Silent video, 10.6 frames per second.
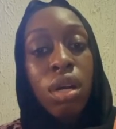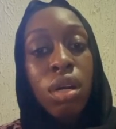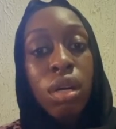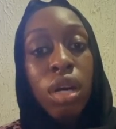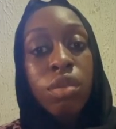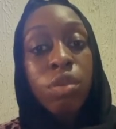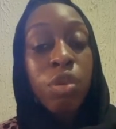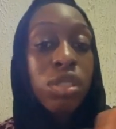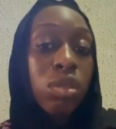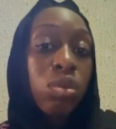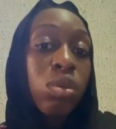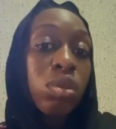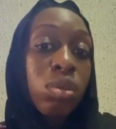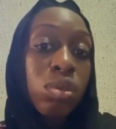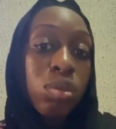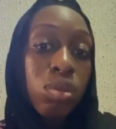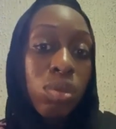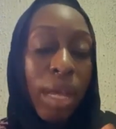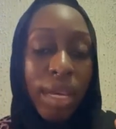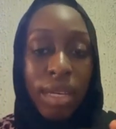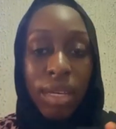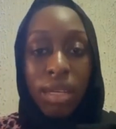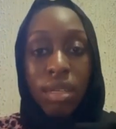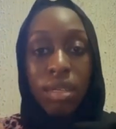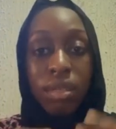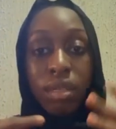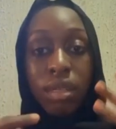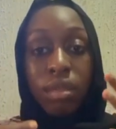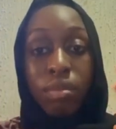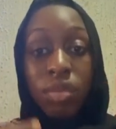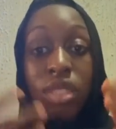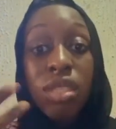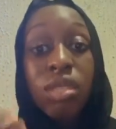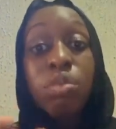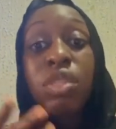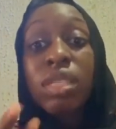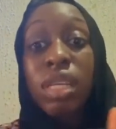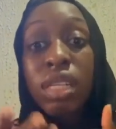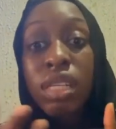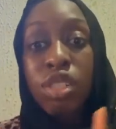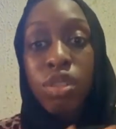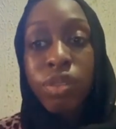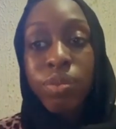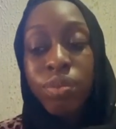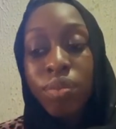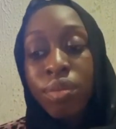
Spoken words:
the patient could also do like steam inhalation.